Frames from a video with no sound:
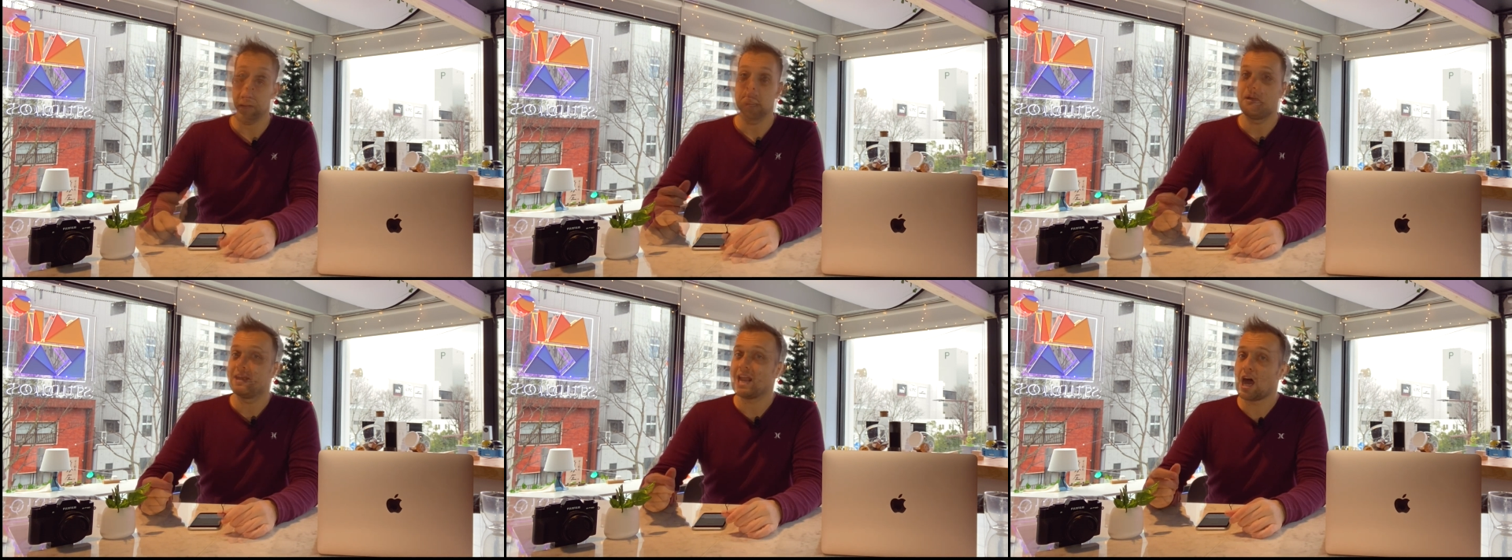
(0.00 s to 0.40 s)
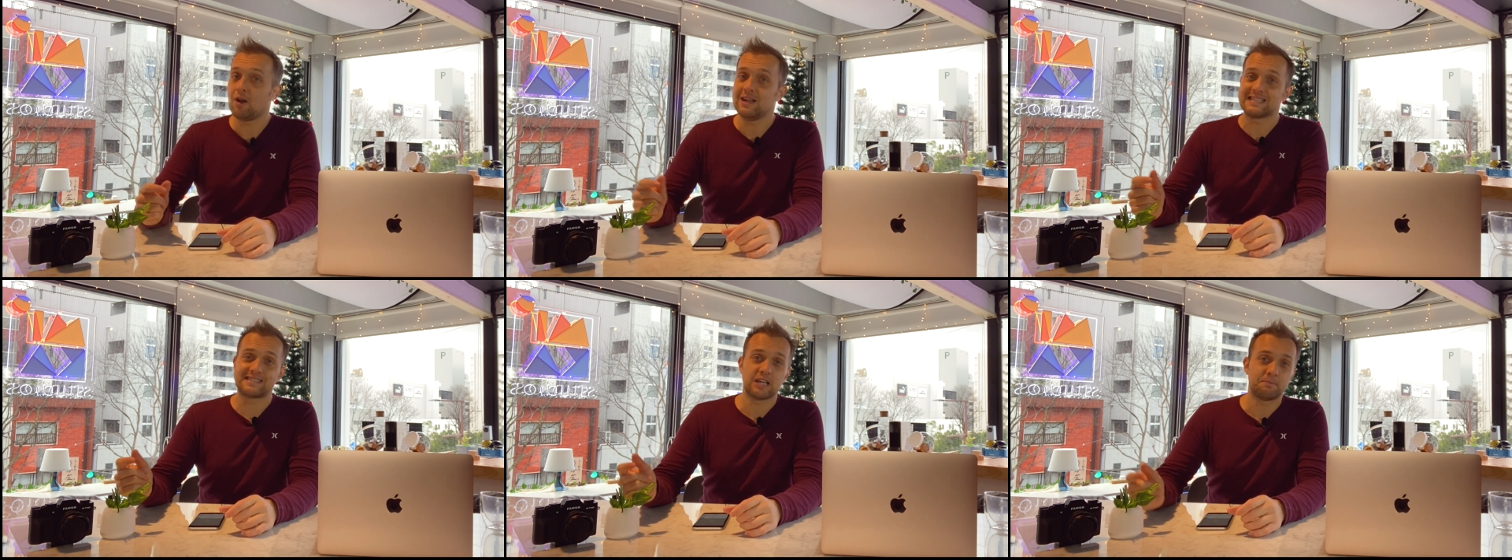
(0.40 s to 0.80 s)
But now
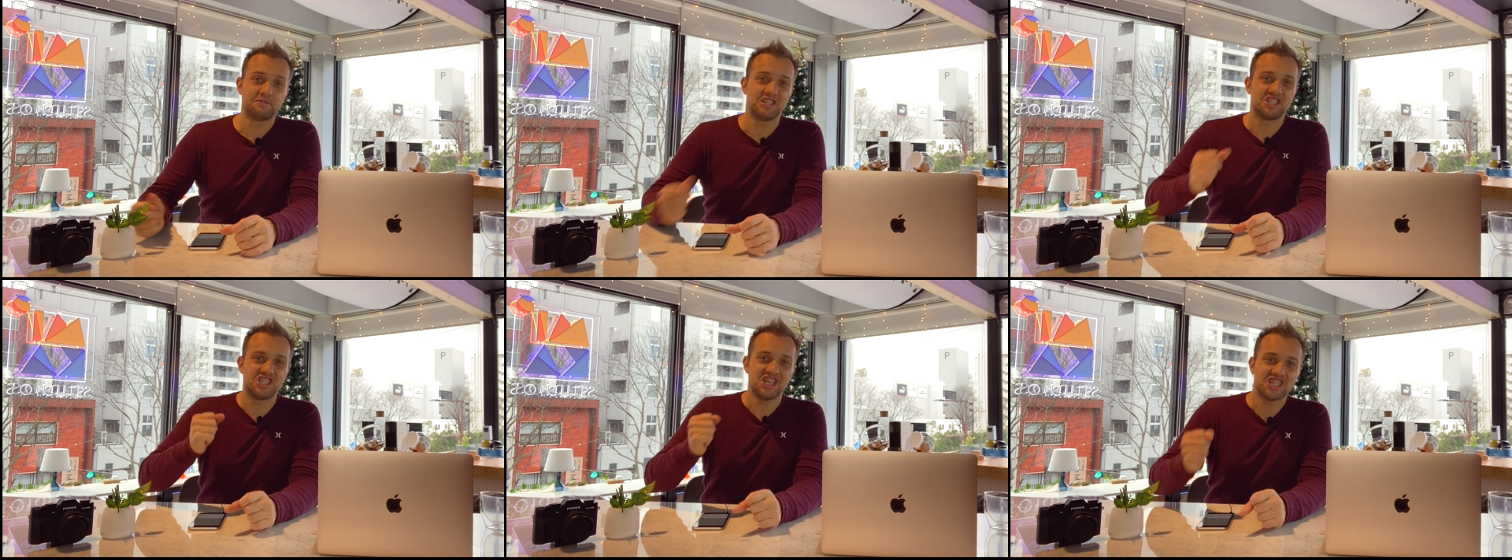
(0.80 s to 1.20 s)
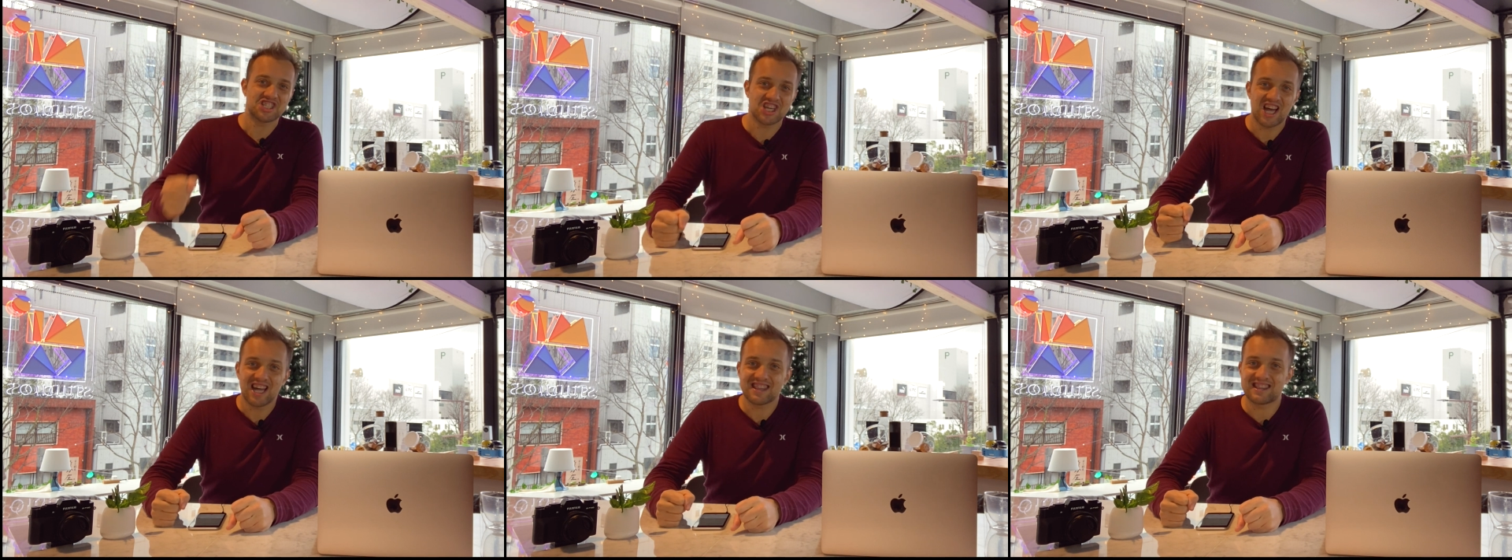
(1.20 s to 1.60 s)
let's stop the chit
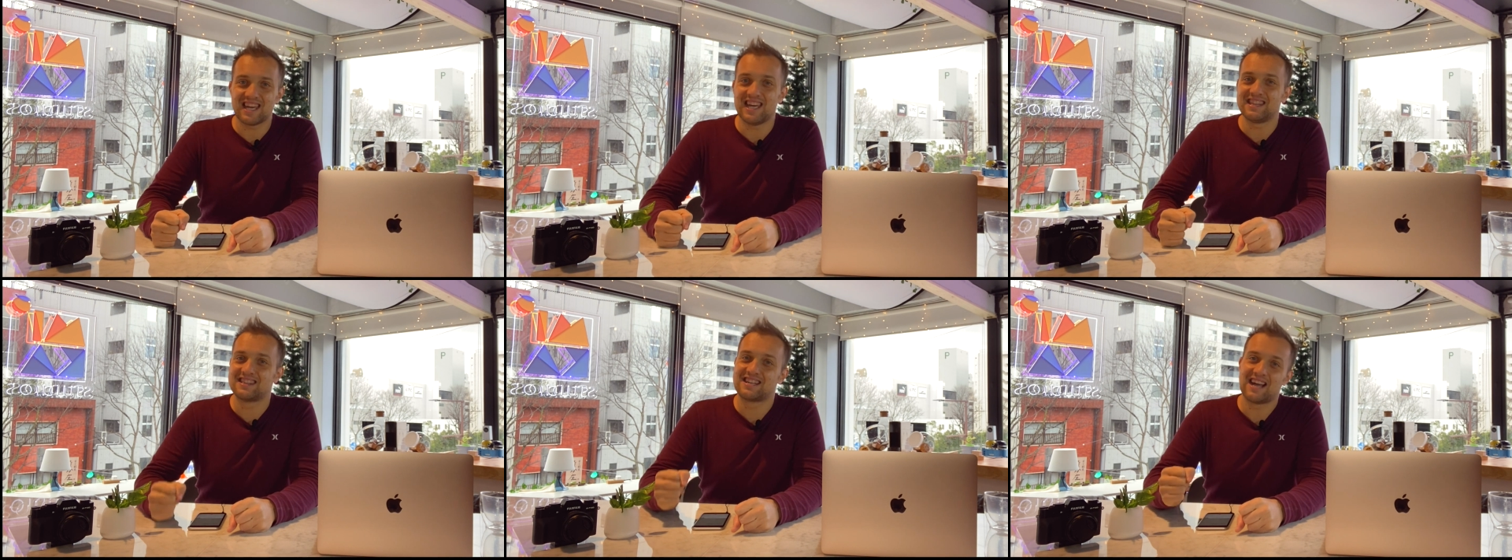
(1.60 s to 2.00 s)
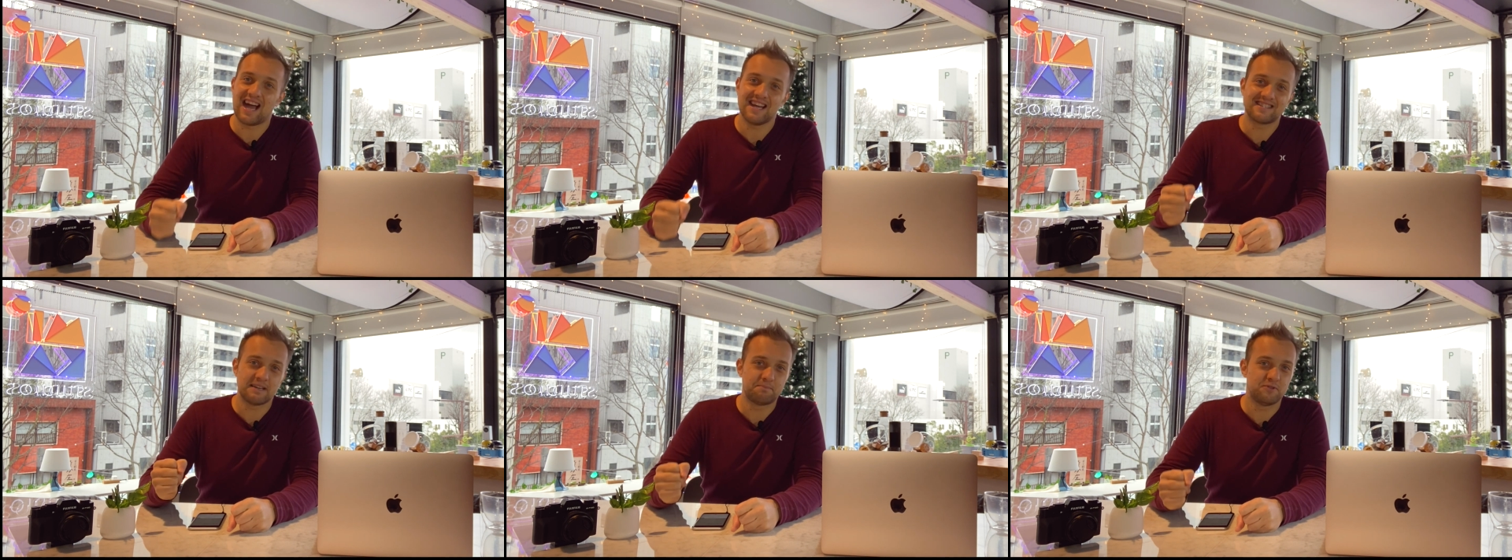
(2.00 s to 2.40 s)
chat, and
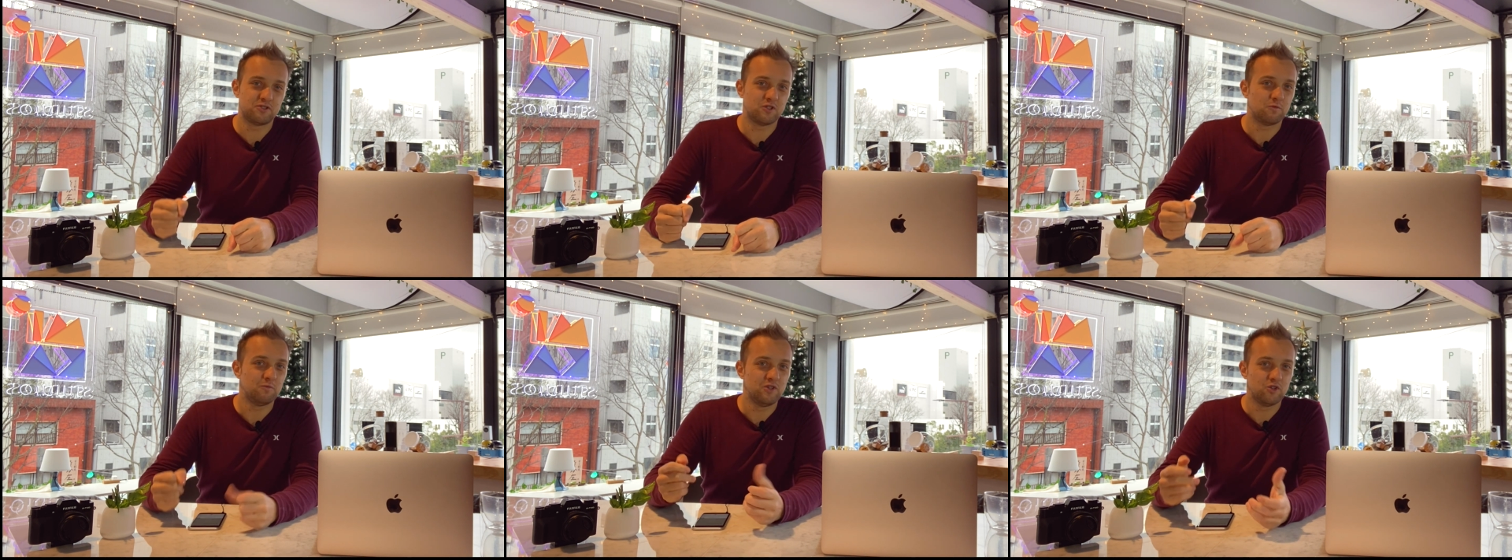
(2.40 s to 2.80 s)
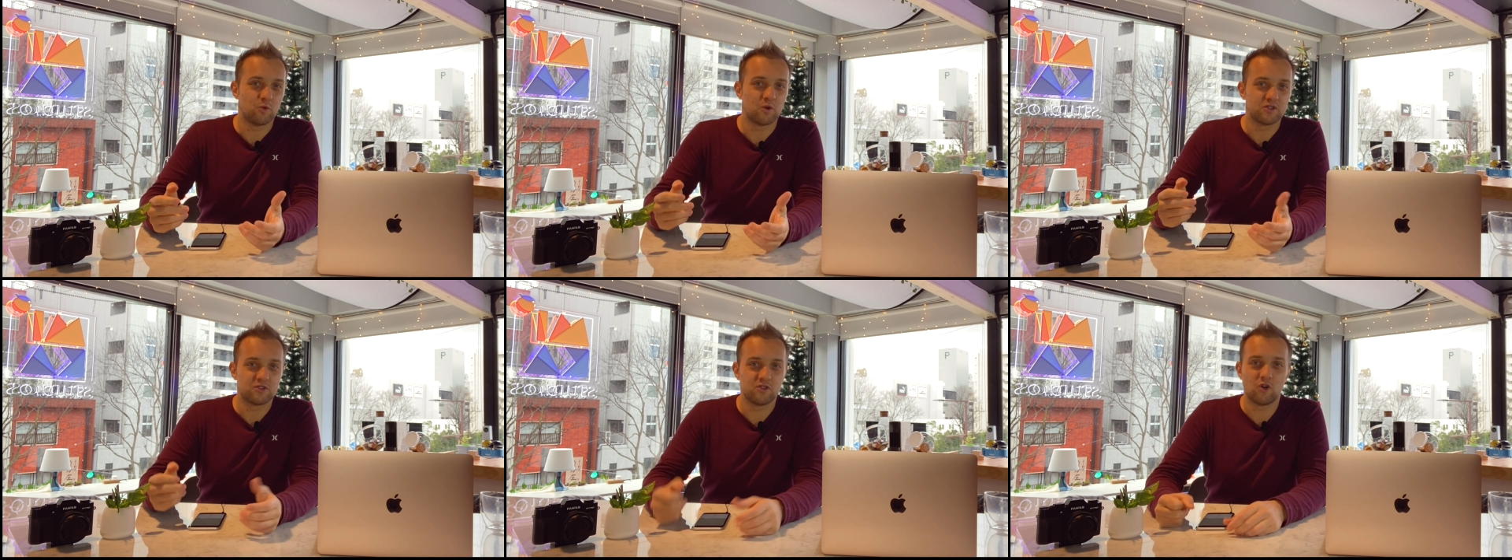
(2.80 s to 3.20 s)
guys, I presume you
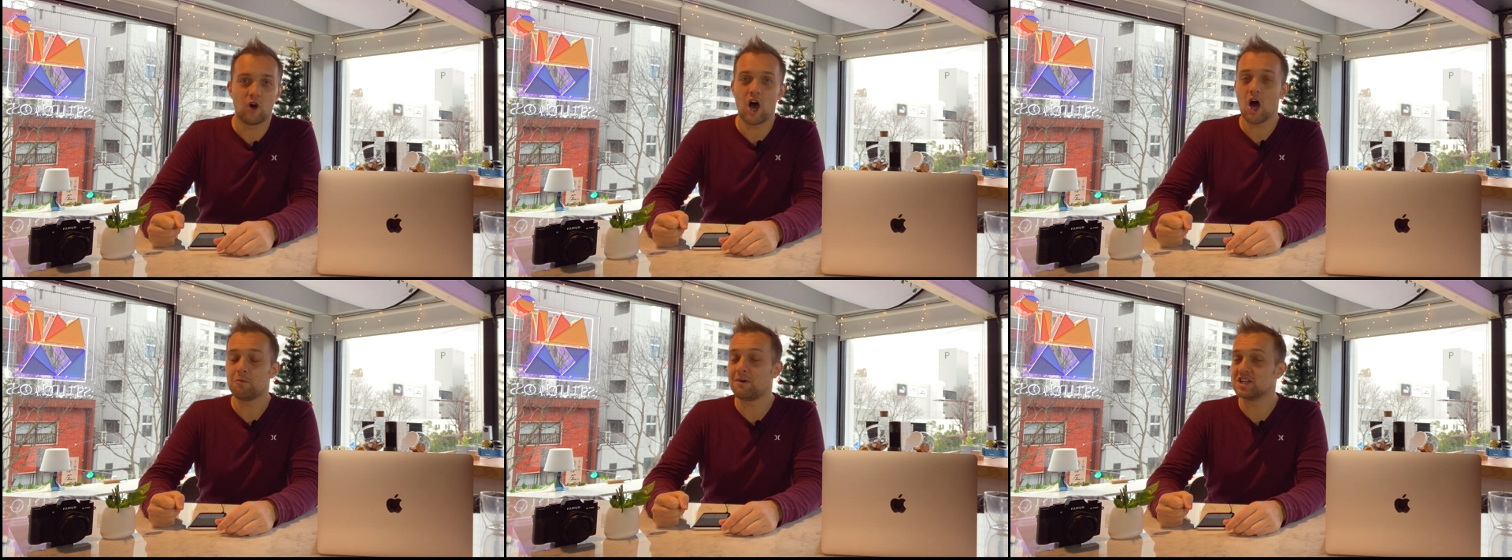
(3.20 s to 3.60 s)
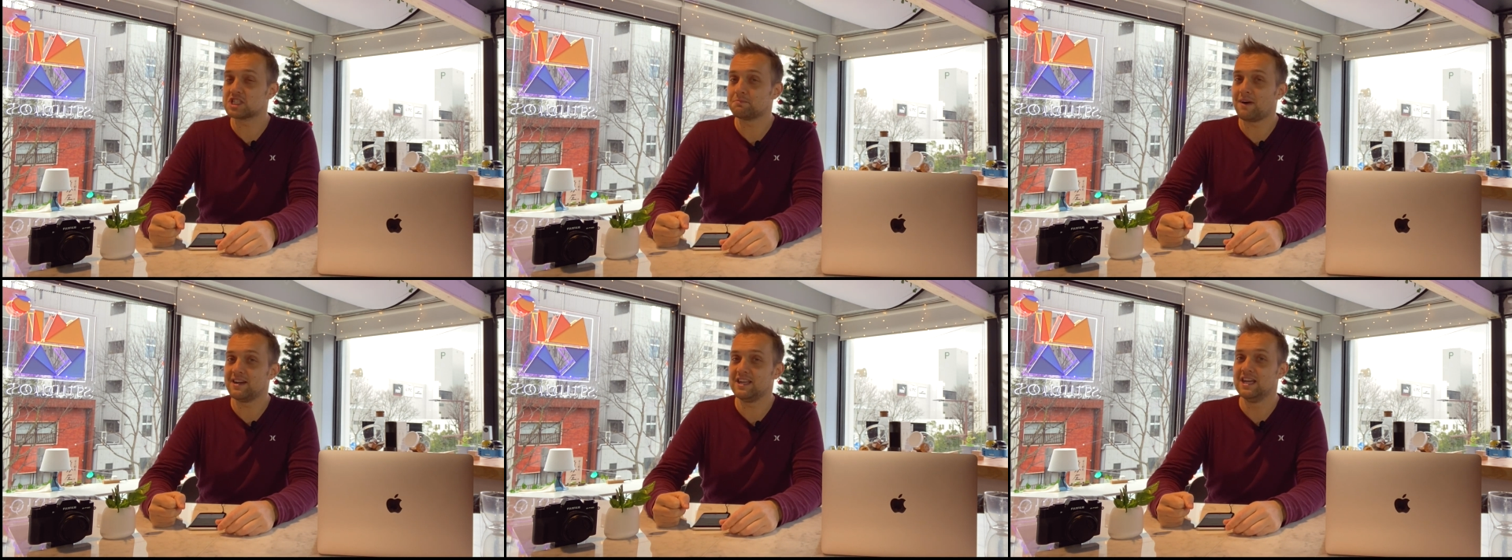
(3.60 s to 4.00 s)
want to know how
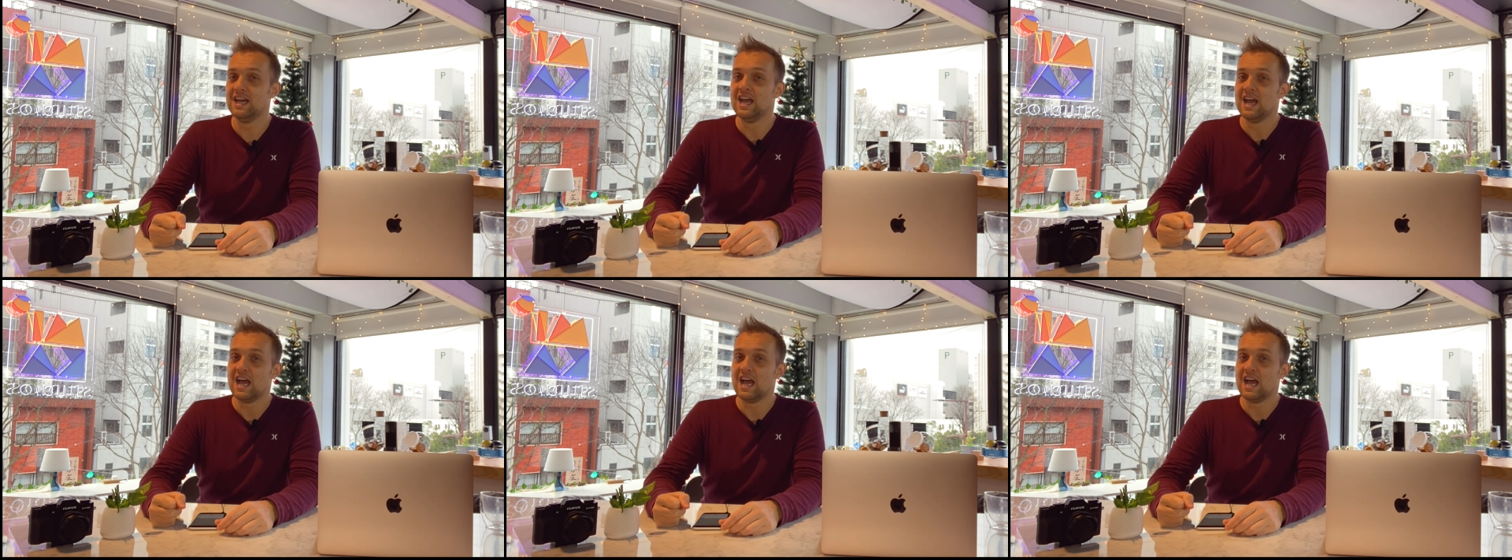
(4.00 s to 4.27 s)
much money